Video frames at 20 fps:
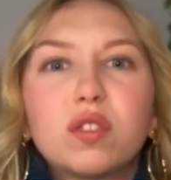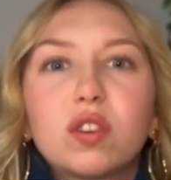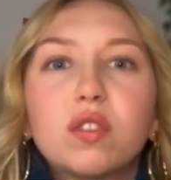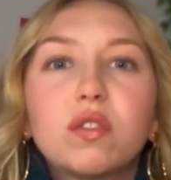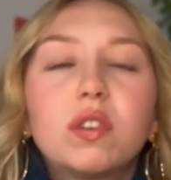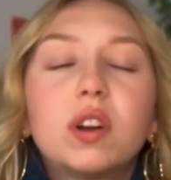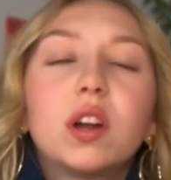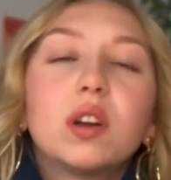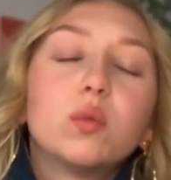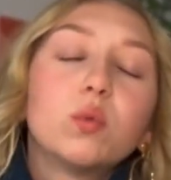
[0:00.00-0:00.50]
a
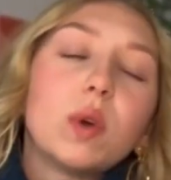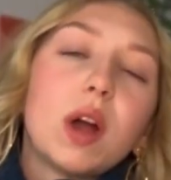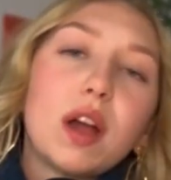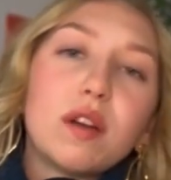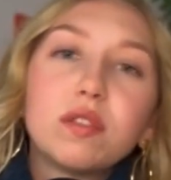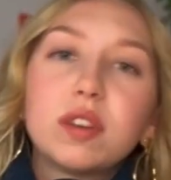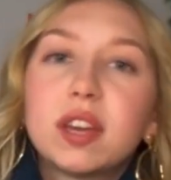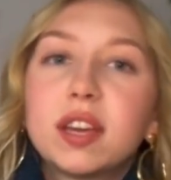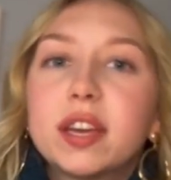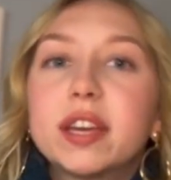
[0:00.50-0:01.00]
run,
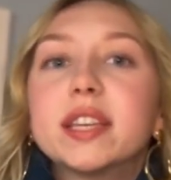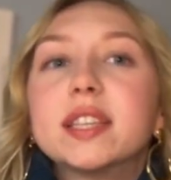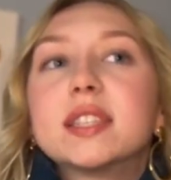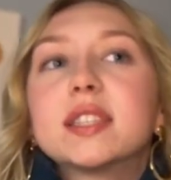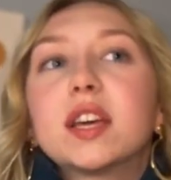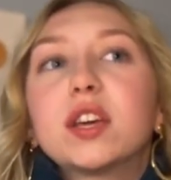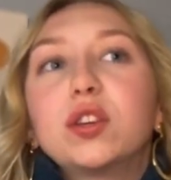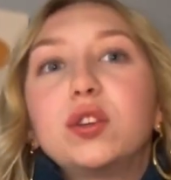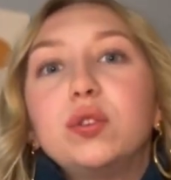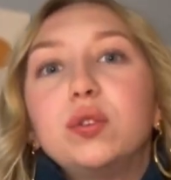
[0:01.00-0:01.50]
whatever it is
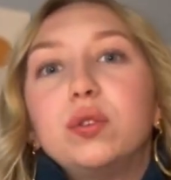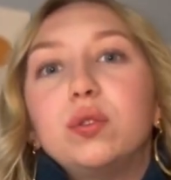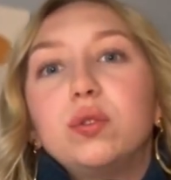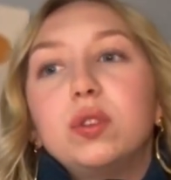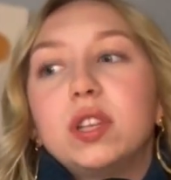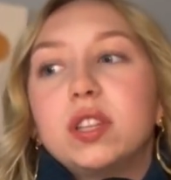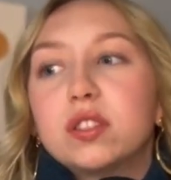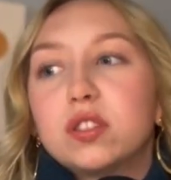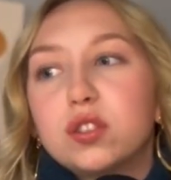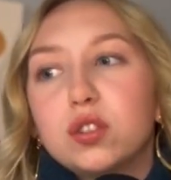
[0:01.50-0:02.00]
that you
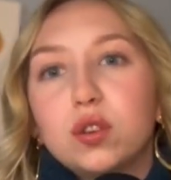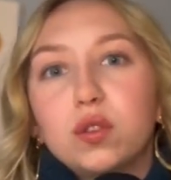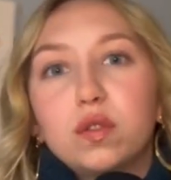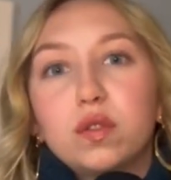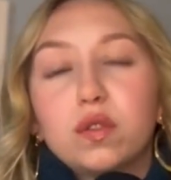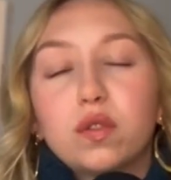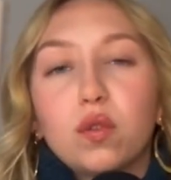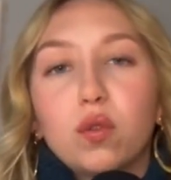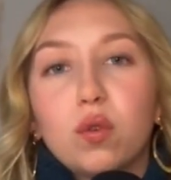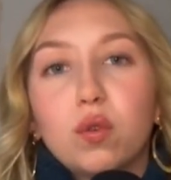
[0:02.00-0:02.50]
need to do
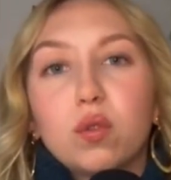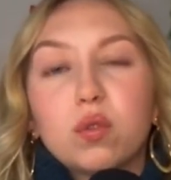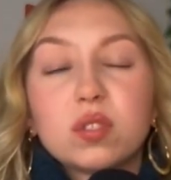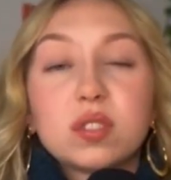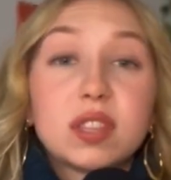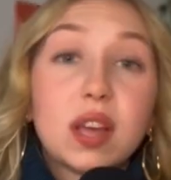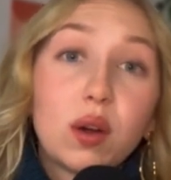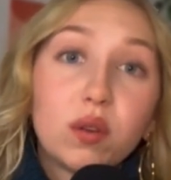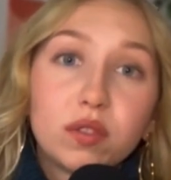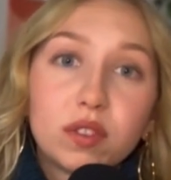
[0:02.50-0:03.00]
for
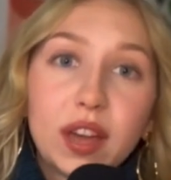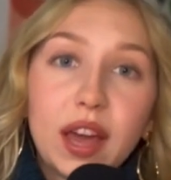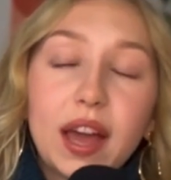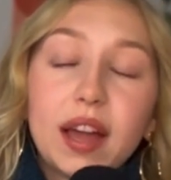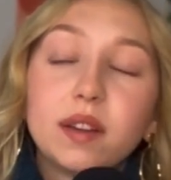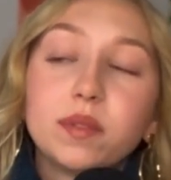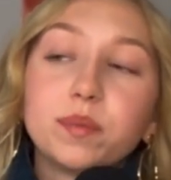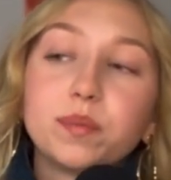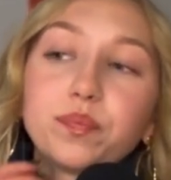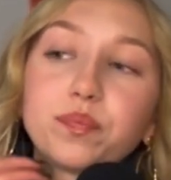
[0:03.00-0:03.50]
self
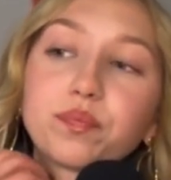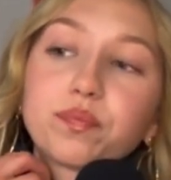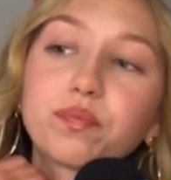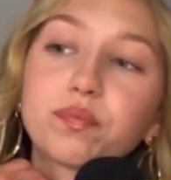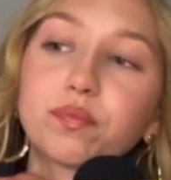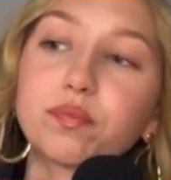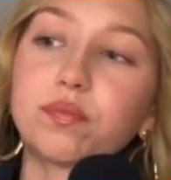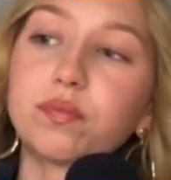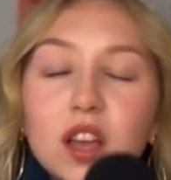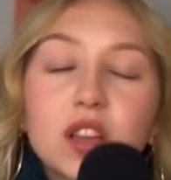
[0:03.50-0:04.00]
care.
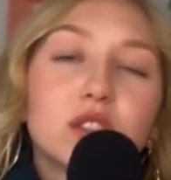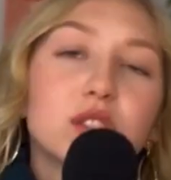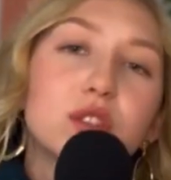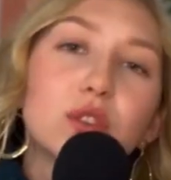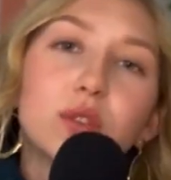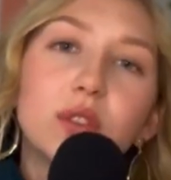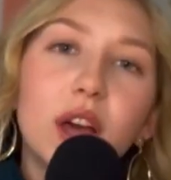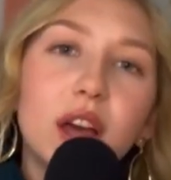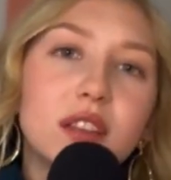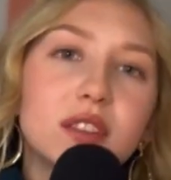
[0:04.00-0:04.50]
So
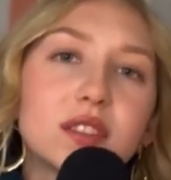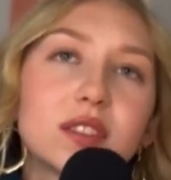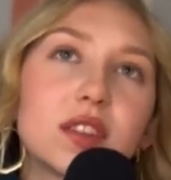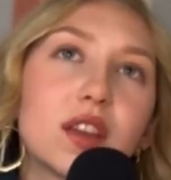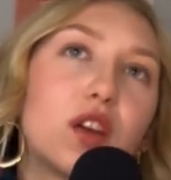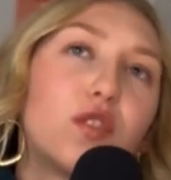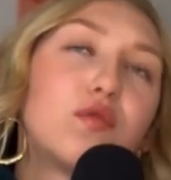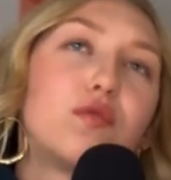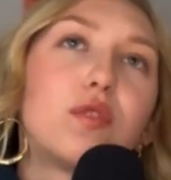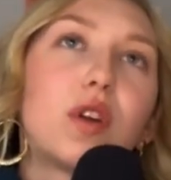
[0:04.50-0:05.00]
that's
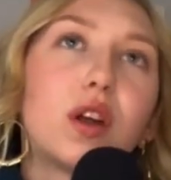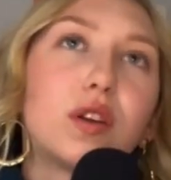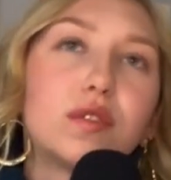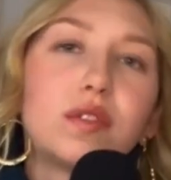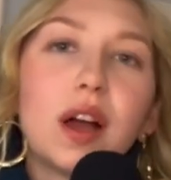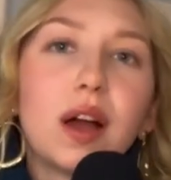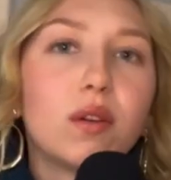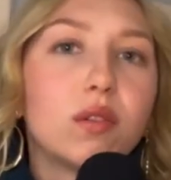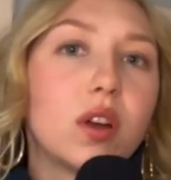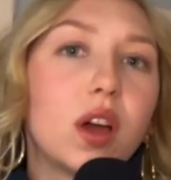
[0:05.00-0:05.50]
a rough
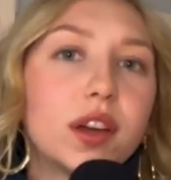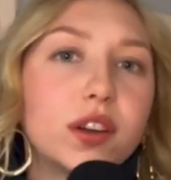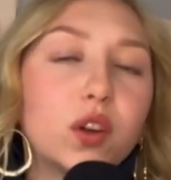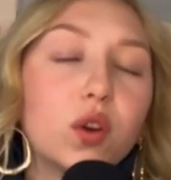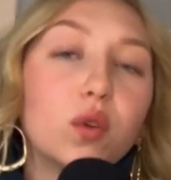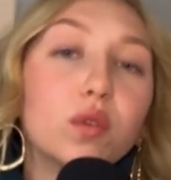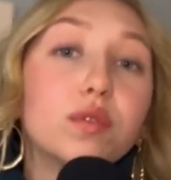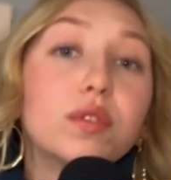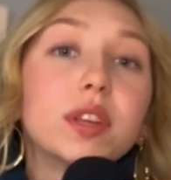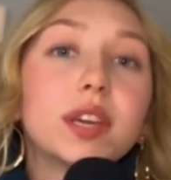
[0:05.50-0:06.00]
outline
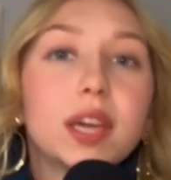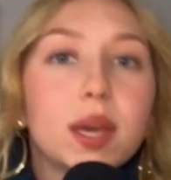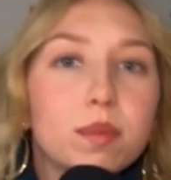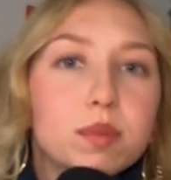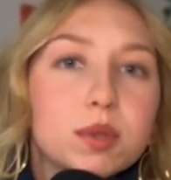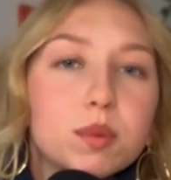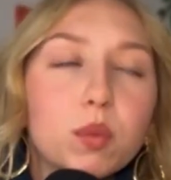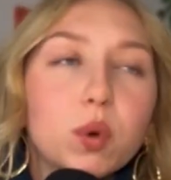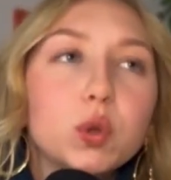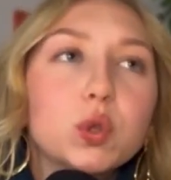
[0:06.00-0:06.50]
of the Gibbs
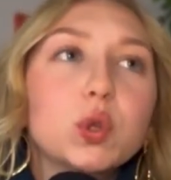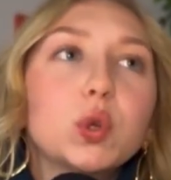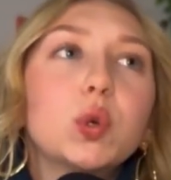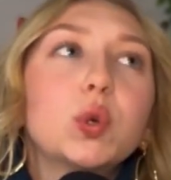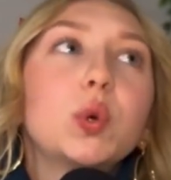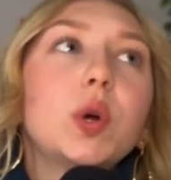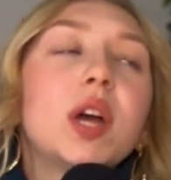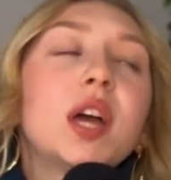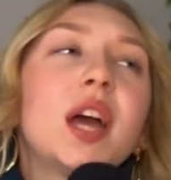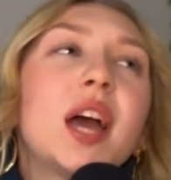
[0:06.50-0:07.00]

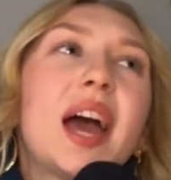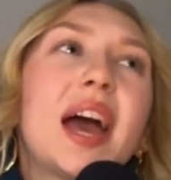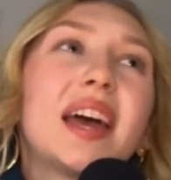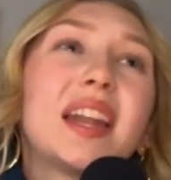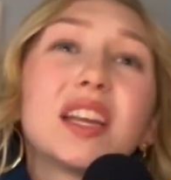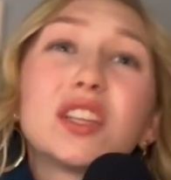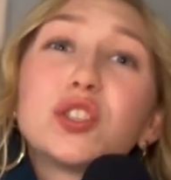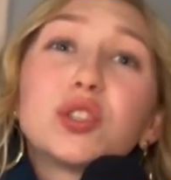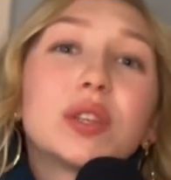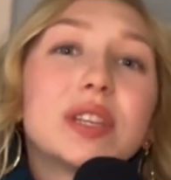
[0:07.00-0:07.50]
model. And
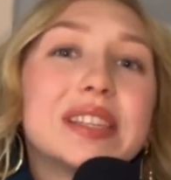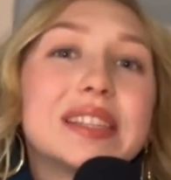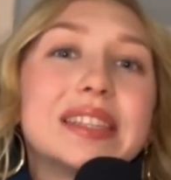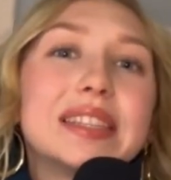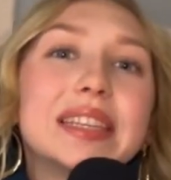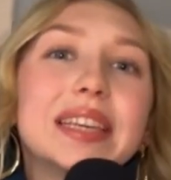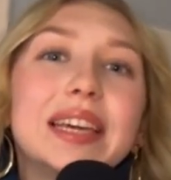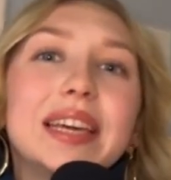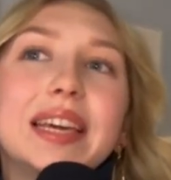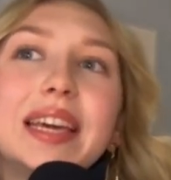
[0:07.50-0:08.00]
as you can
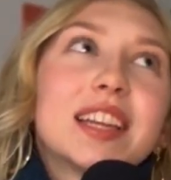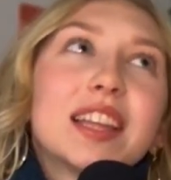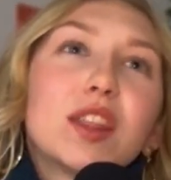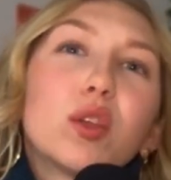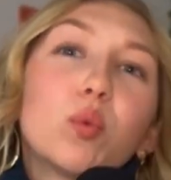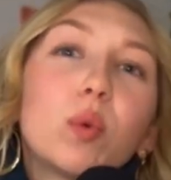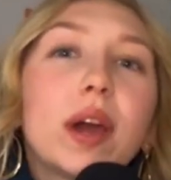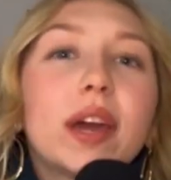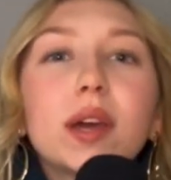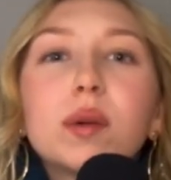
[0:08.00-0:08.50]
see, the
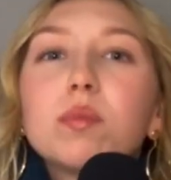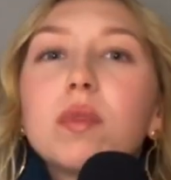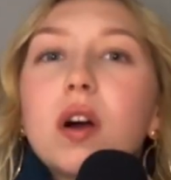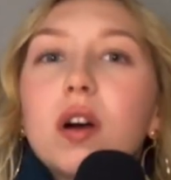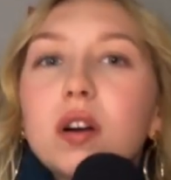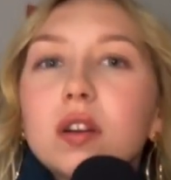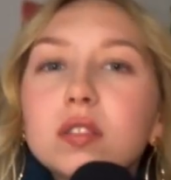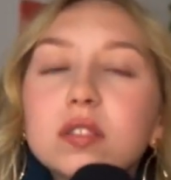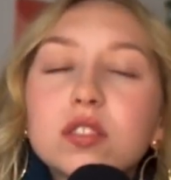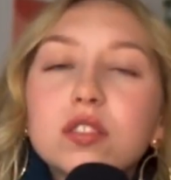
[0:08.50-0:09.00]
way I'm
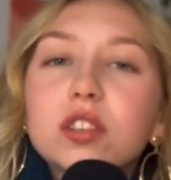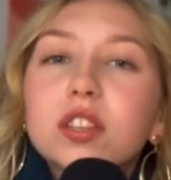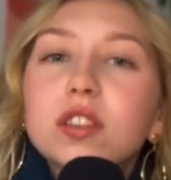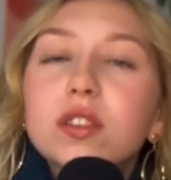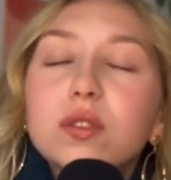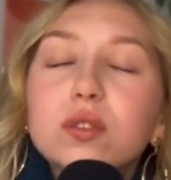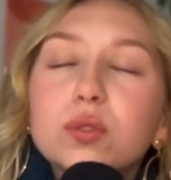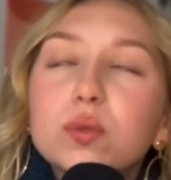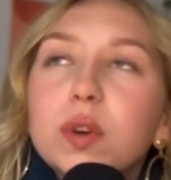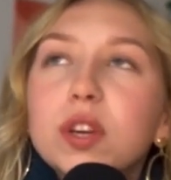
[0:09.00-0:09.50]
answering
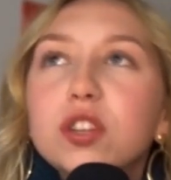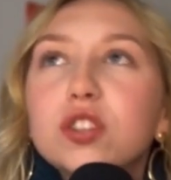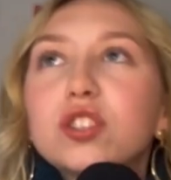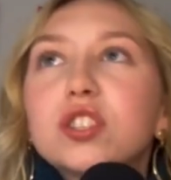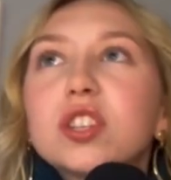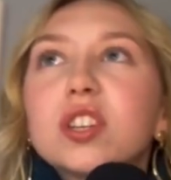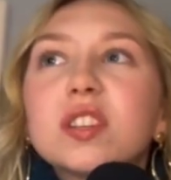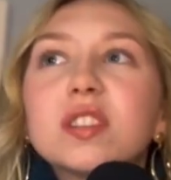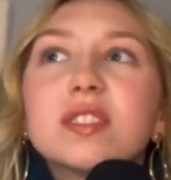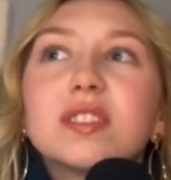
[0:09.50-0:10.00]
those
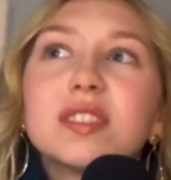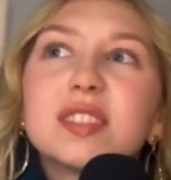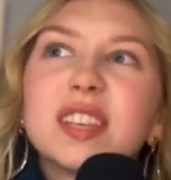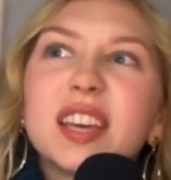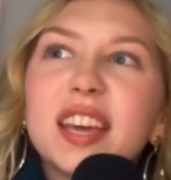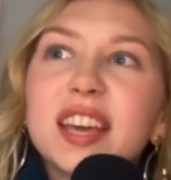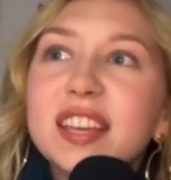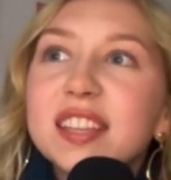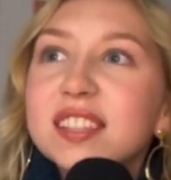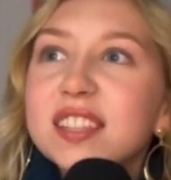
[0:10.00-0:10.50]
questions
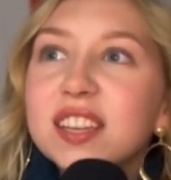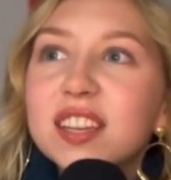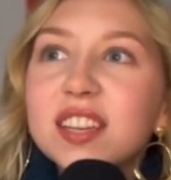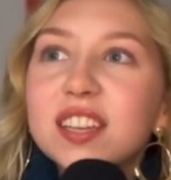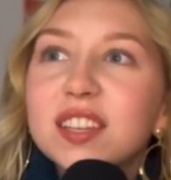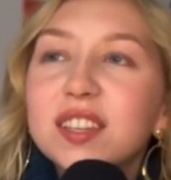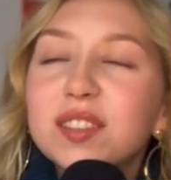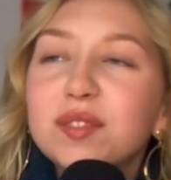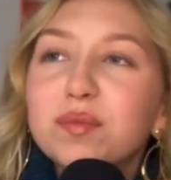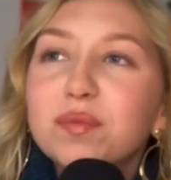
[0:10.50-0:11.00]

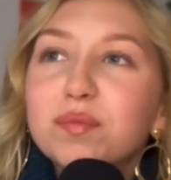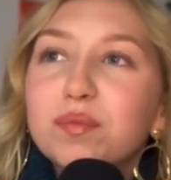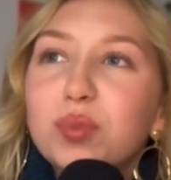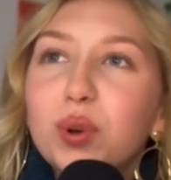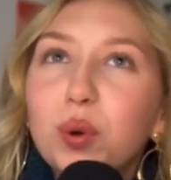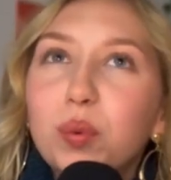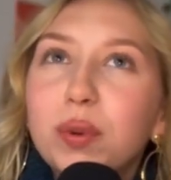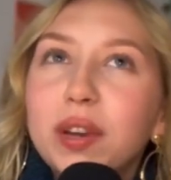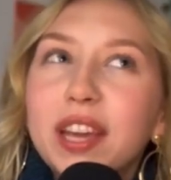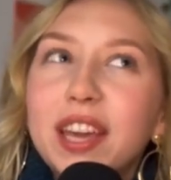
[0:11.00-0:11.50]
isn't
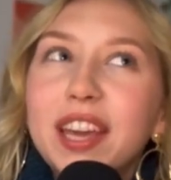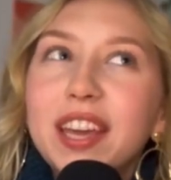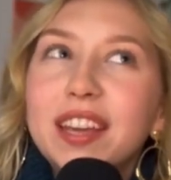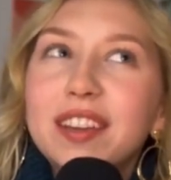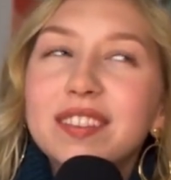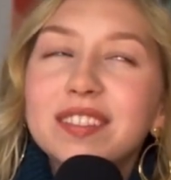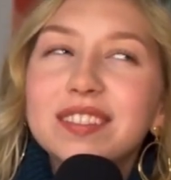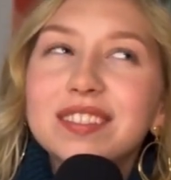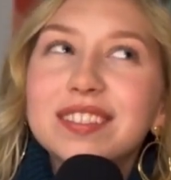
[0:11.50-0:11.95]
probably